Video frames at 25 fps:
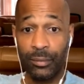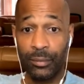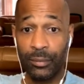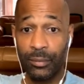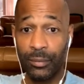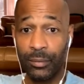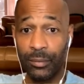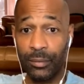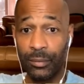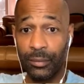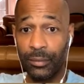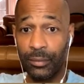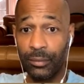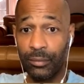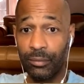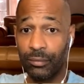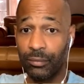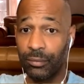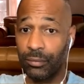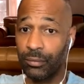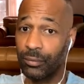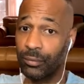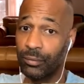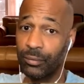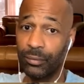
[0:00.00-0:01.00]

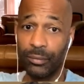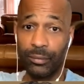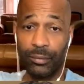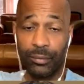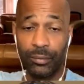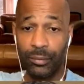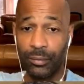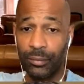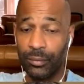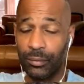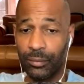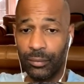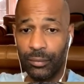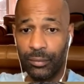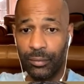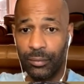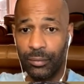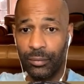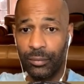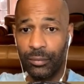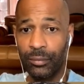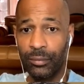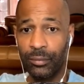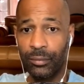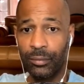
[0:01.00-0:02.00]

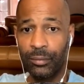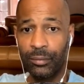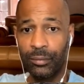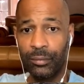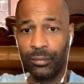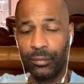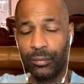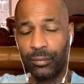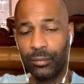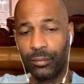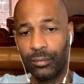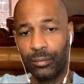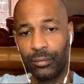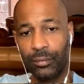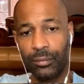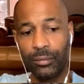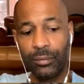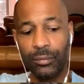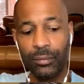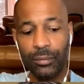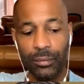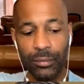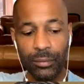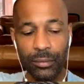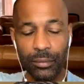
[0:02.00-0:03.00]

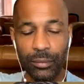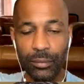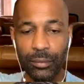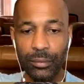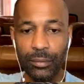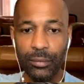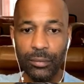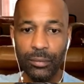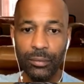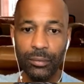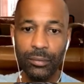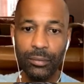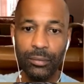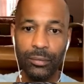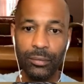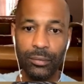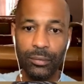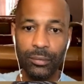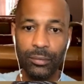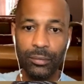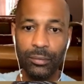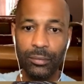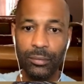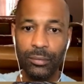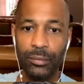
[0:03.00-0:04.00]

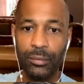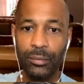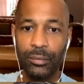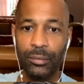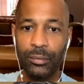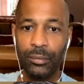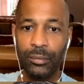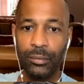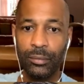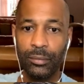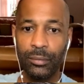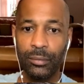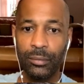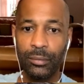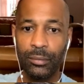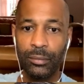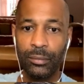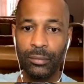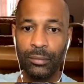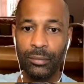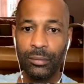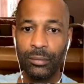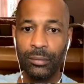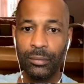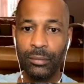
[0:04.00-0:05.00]

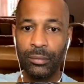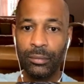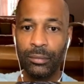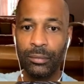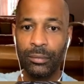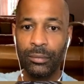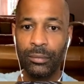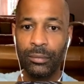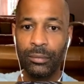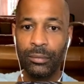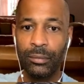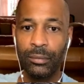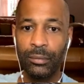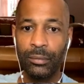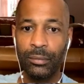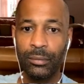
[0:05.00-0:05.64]
[no speech]